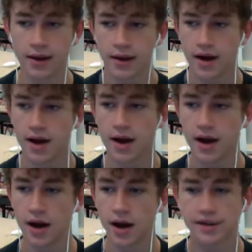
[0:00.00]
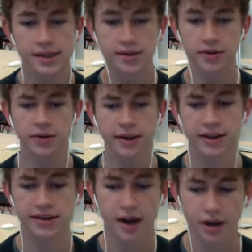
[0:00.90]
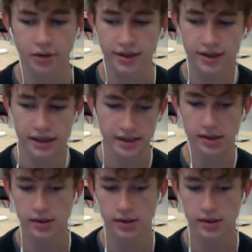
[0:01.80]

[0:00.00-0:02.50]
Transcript: I still don't think that's not a reason to